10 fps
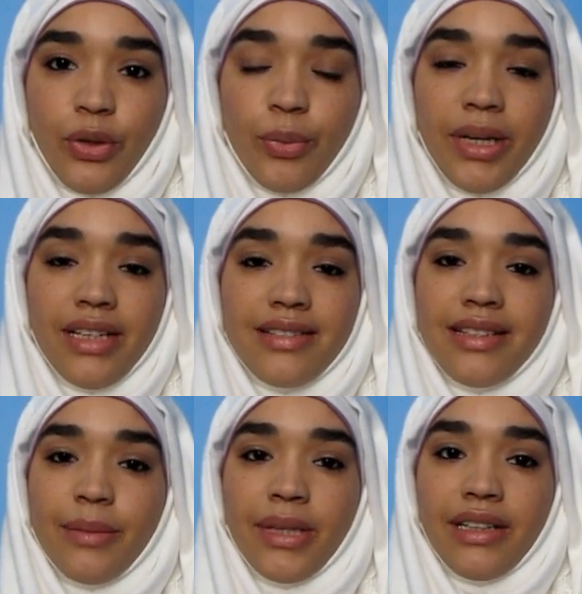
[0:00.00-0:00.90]
Oman is
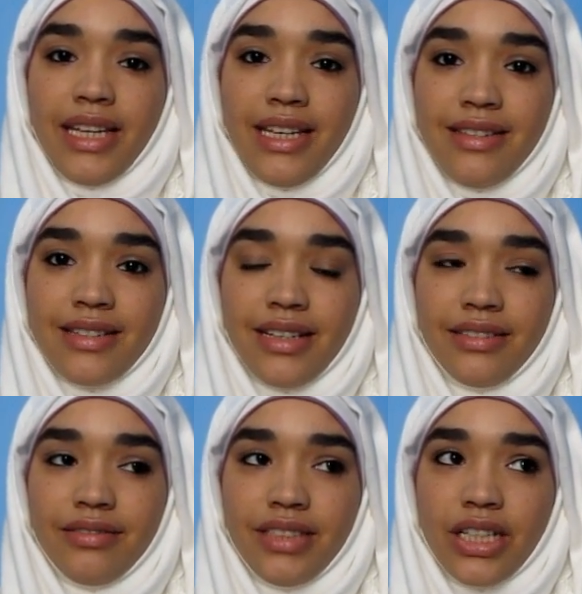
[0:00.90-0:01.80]
in the Middle East,
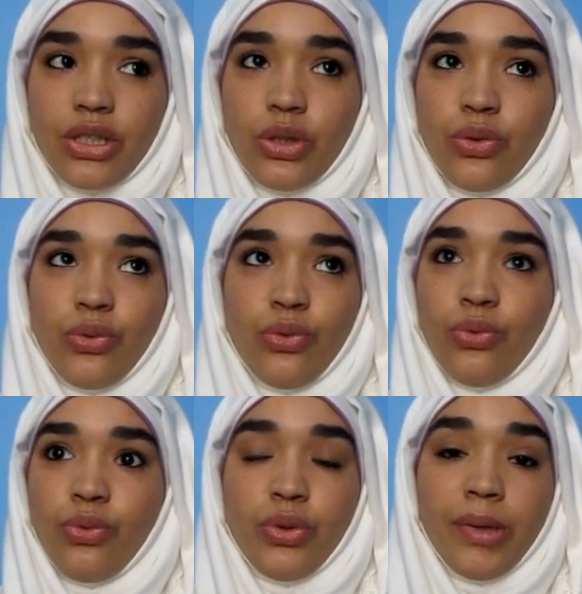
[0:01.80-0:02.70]
next to
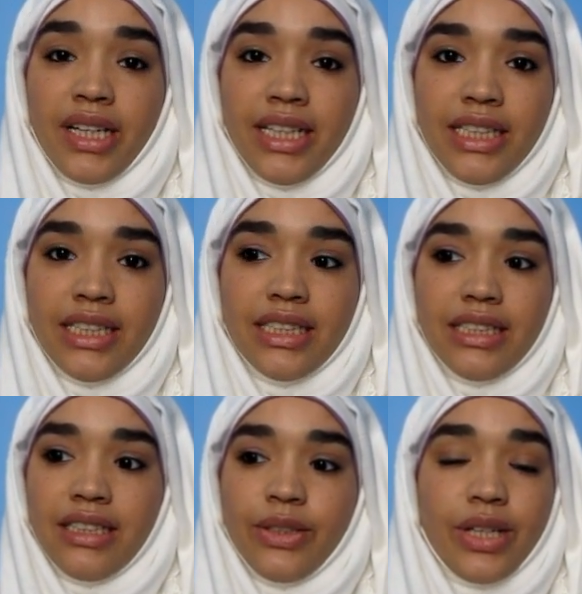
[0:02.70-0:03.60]
Dubai,
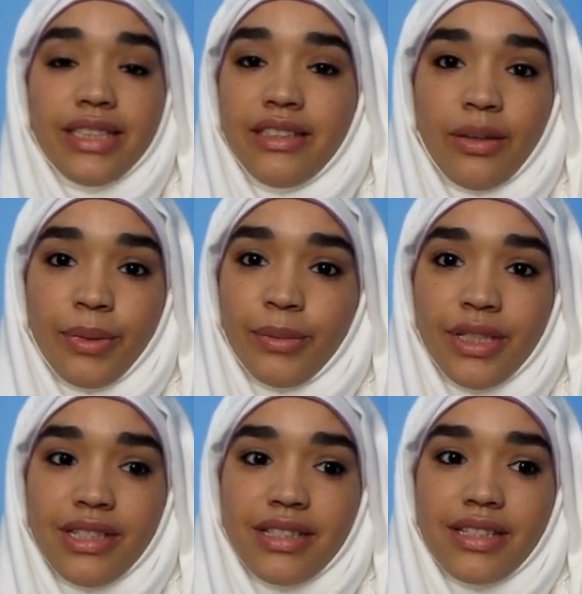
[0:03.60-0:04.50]
United Arab
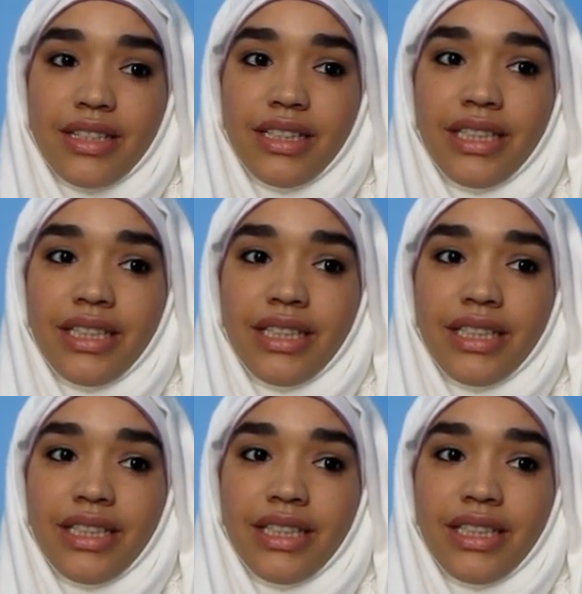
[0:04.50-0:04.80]
Emirates.